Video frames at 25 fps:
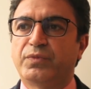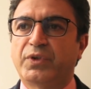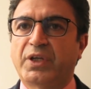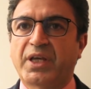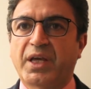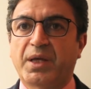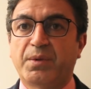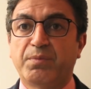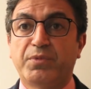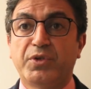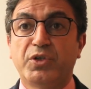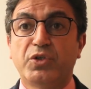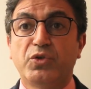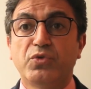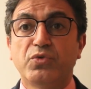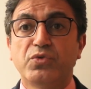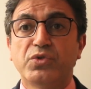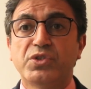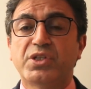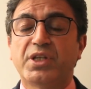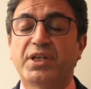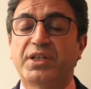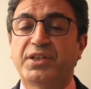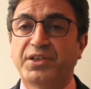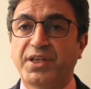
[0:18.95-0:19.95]
can be
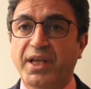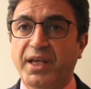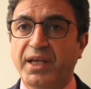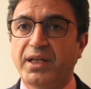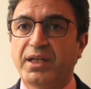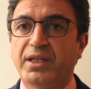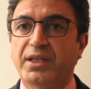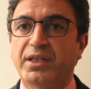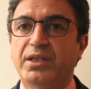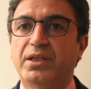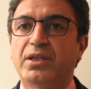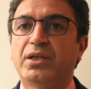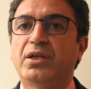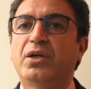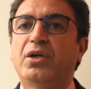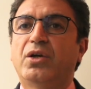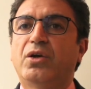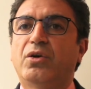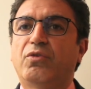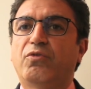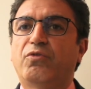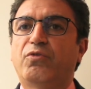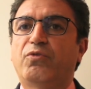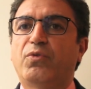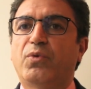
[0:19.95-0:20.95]
used daily
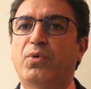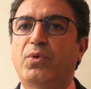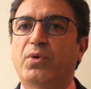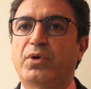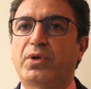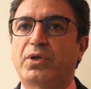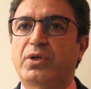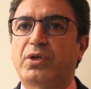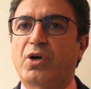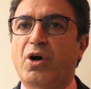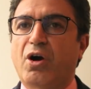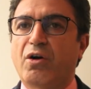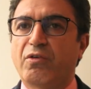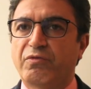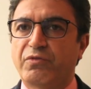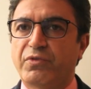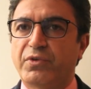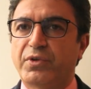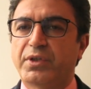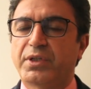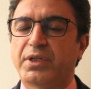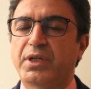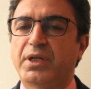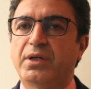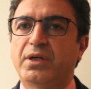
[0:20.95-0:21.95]
for
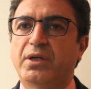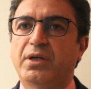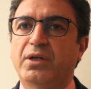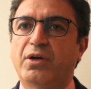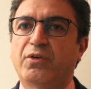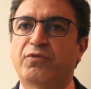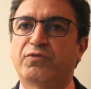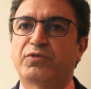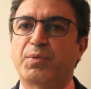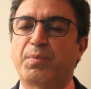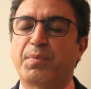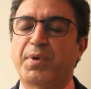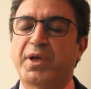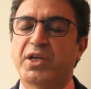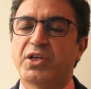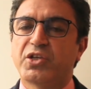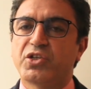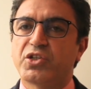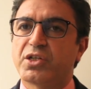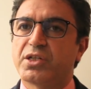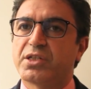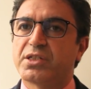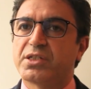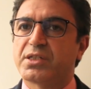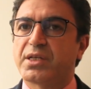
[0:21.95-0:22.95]
comfort of the
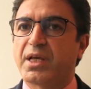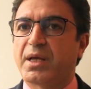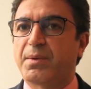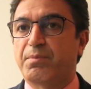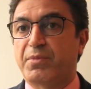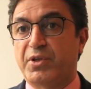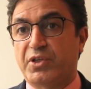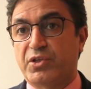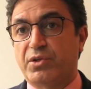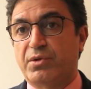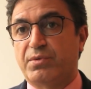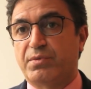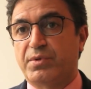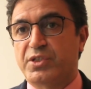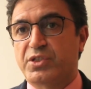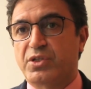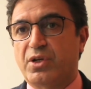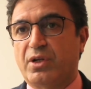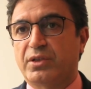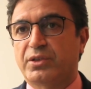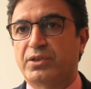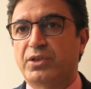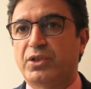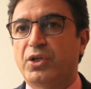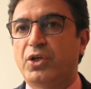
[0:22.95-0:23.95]
patients and better
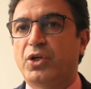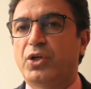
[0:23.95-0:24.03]
result.